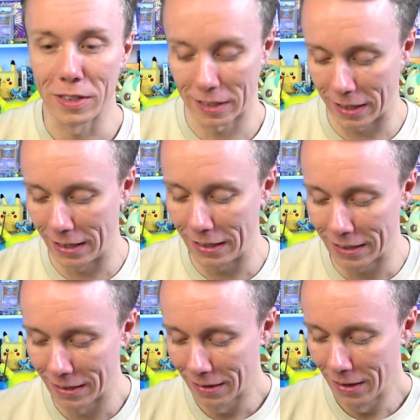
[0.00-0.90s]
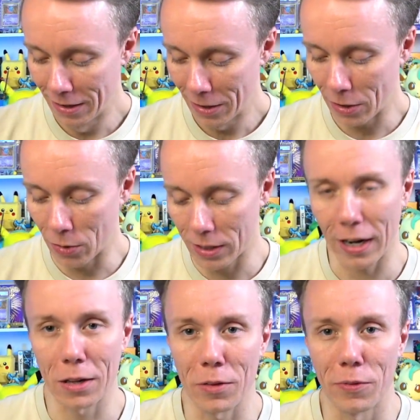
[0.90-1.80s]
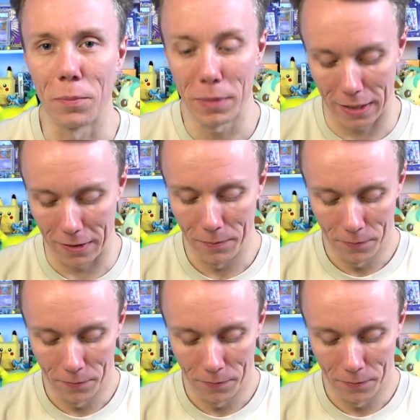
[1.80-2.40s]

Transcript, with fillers: side. Code cards are for me.